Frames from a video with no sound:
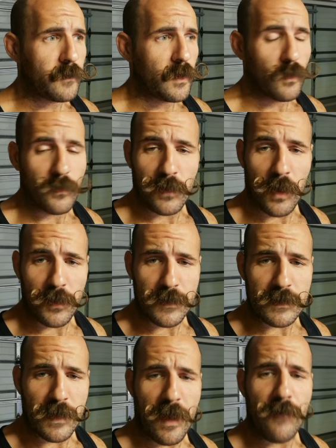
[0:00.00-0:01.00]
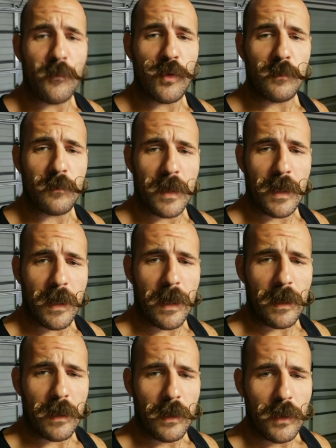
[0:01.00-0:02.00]
you'll notice that I put
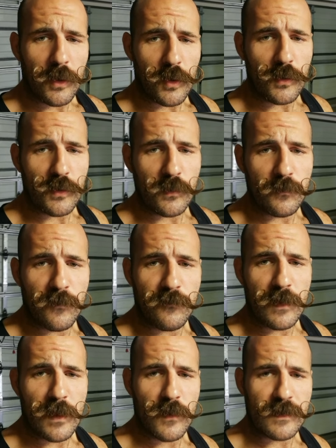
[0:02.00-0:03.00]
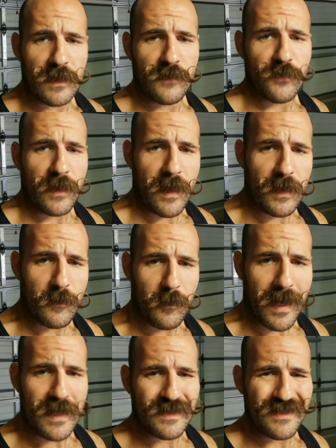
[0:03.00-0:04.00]
my YouTube videos covering Adam
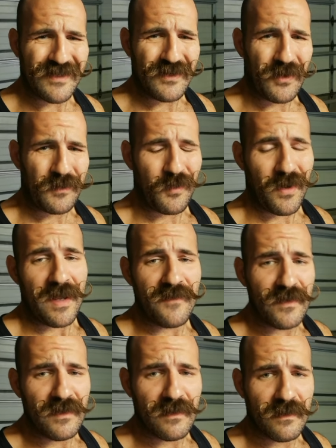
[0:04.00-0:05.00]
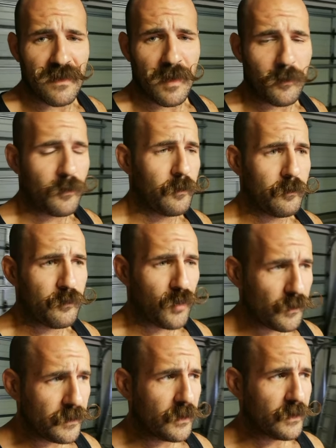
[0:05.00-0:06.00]
Mizner on private. I'm
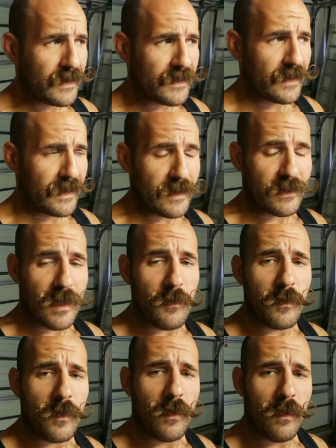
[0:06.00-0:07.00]
probably going to delete them.